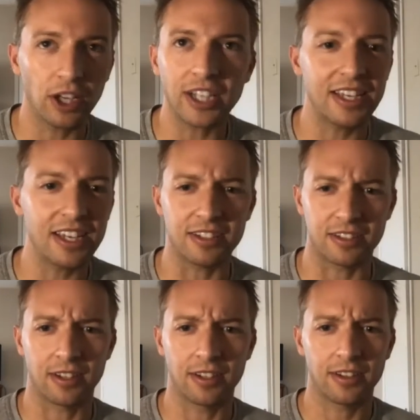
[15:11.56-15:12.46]
at the
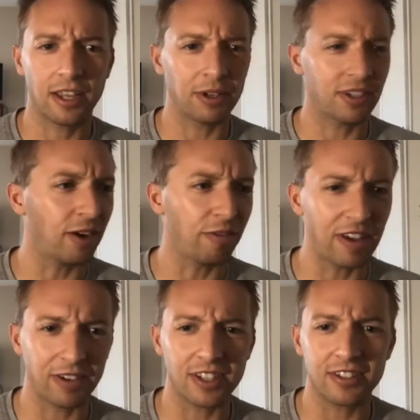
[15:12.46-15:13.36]
East. They were a title
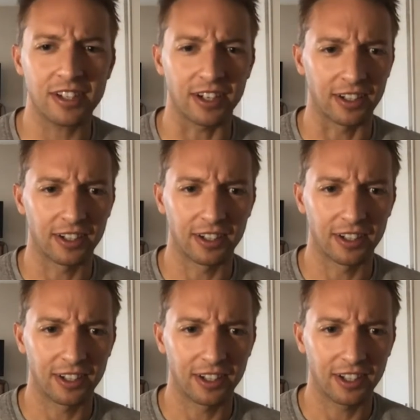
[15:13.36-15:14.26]
favorite this year.
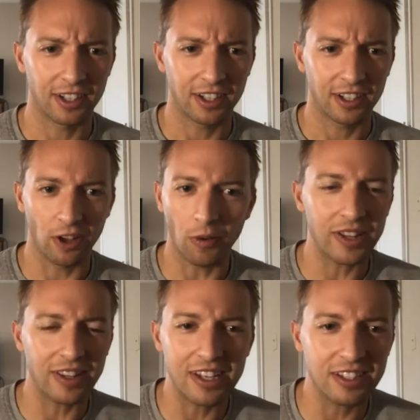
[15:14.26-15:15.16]
No one in the East.